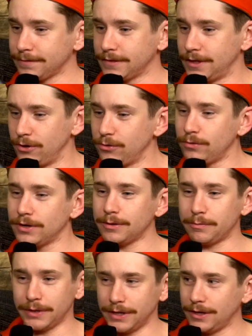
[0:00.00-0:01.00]
Two in a
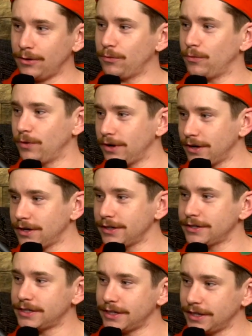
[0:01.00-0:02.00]
pink, one in a
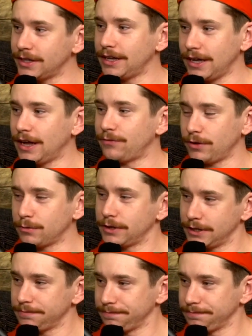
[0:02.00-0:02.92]
stink. Yeah, I fuck with it.